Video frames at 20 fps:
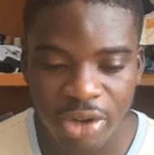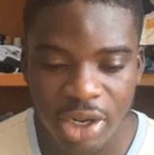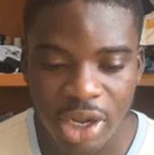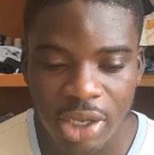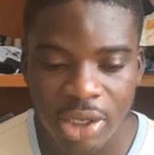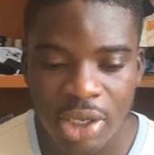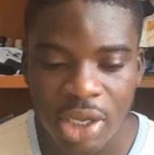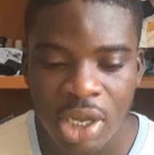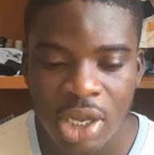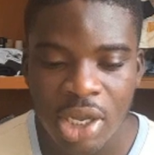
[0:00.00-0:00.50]

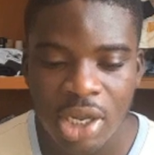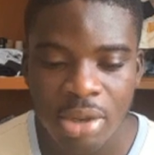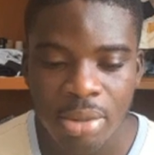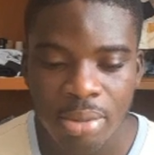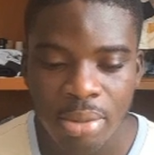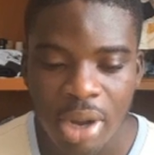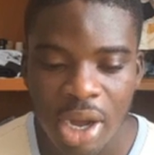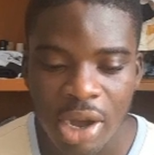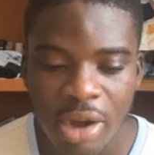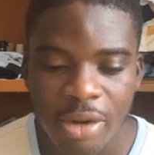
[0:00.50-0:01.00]
that.
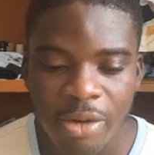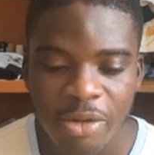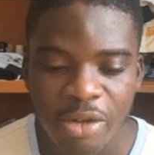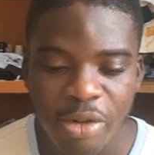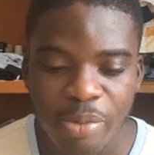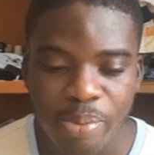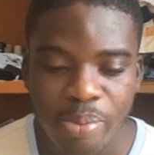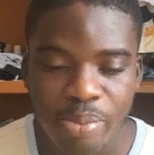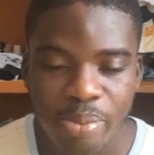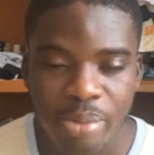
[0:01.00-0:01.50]
But
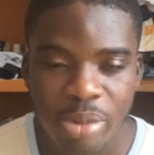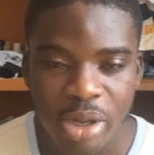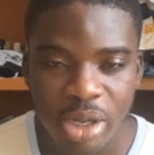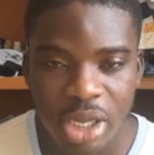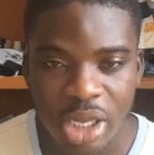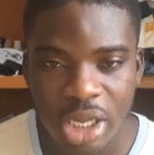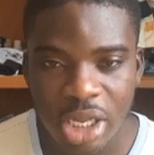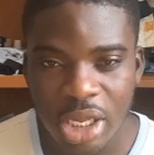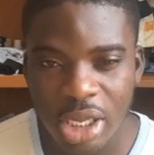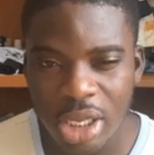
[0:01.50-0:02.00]

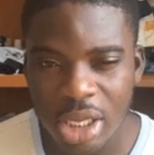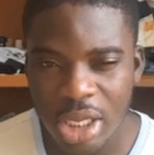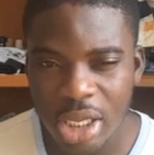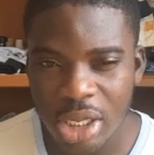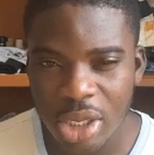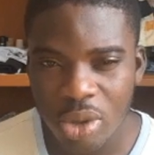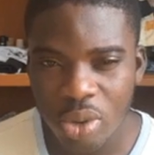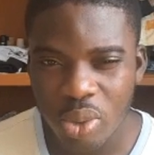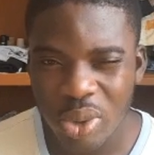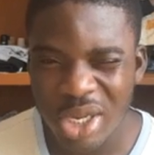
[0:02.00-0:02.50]

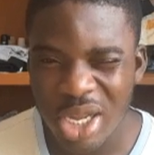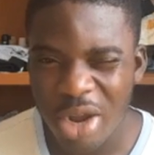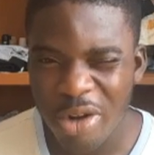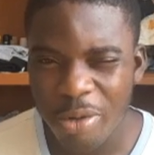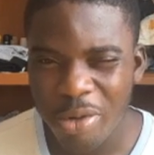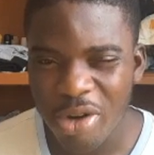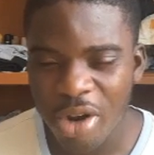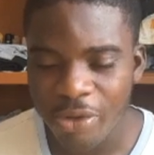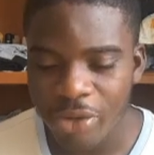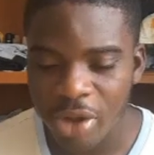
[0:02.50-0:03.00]
with the
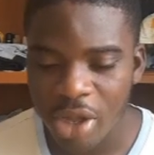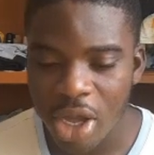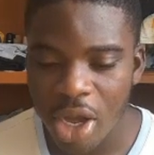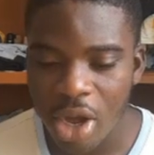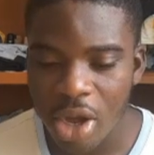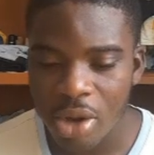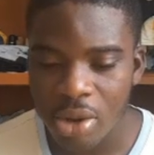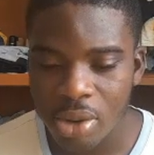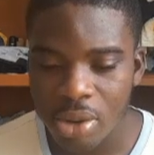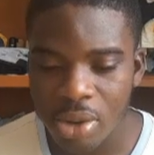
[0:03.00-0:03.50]

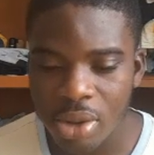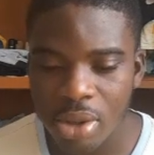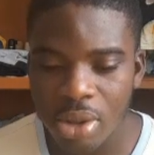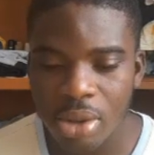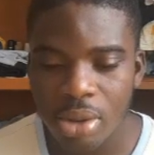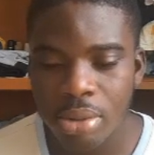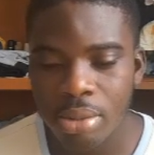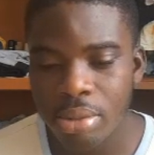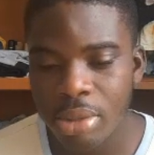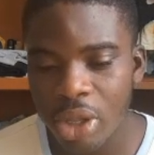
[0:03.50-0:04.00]
graphical
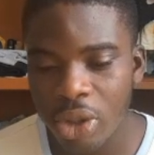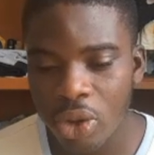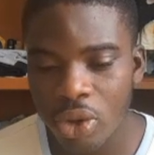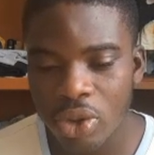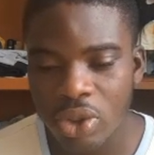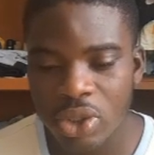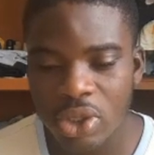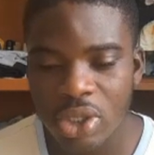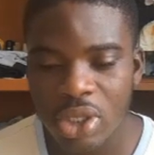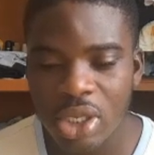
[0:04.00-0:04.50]

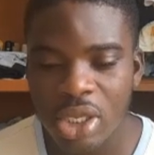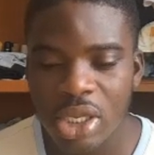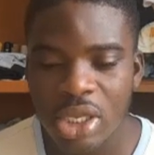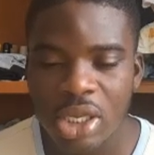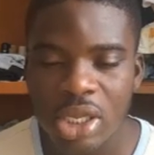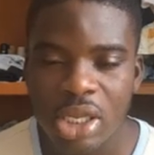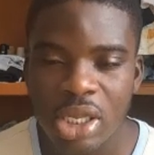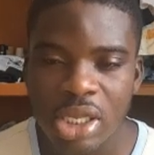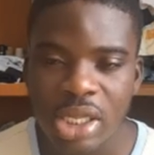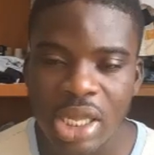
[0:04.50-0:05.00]
methods,
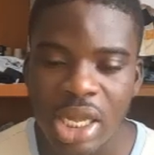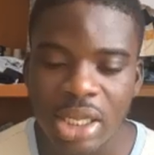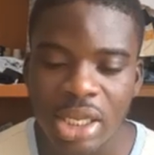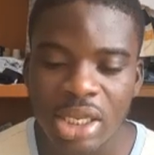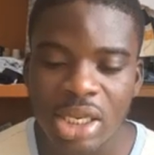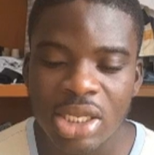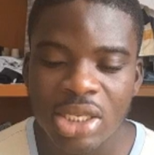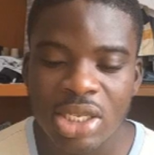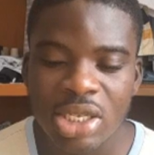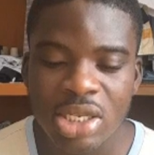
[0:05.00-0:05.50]
the
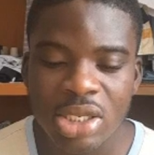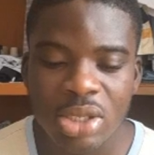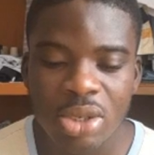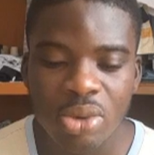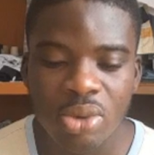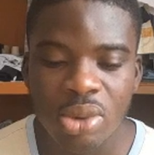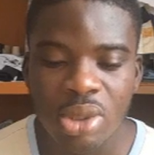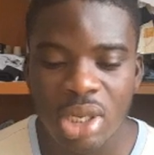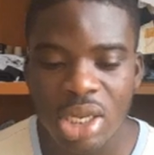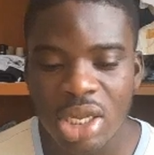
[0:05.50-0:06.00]
analysis
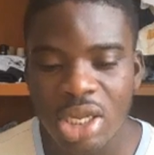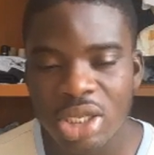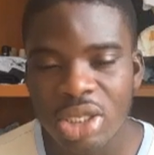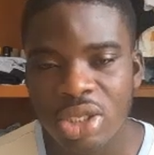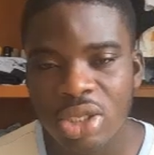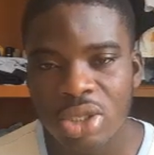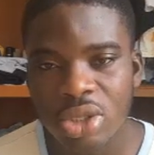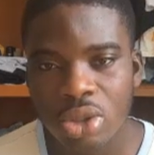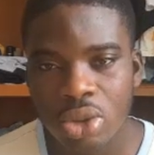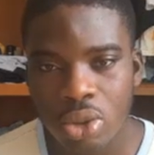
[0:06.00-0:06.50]

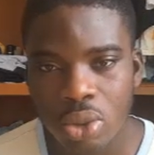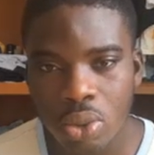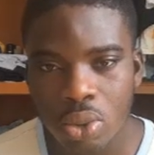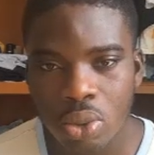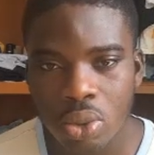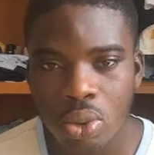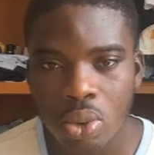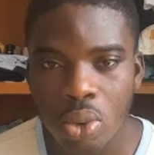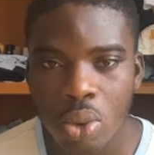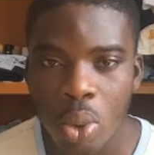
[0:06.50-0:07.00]
relates
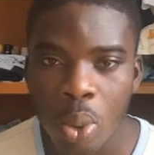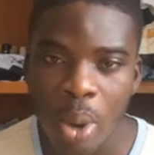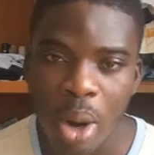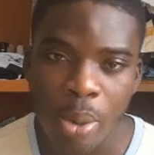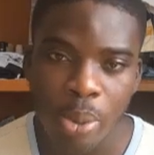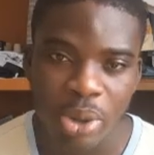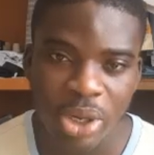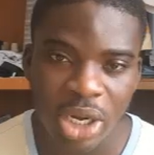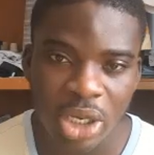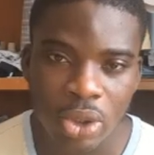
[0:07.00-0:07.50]
to one
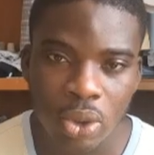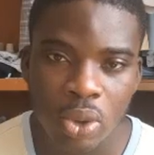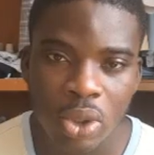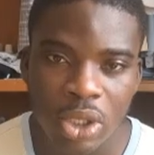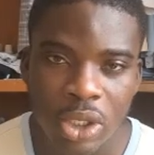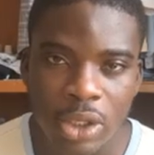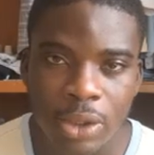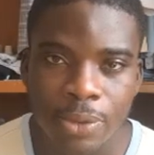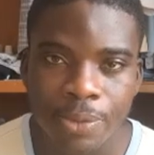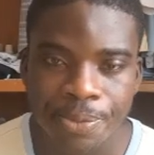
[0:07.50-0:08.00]
product only,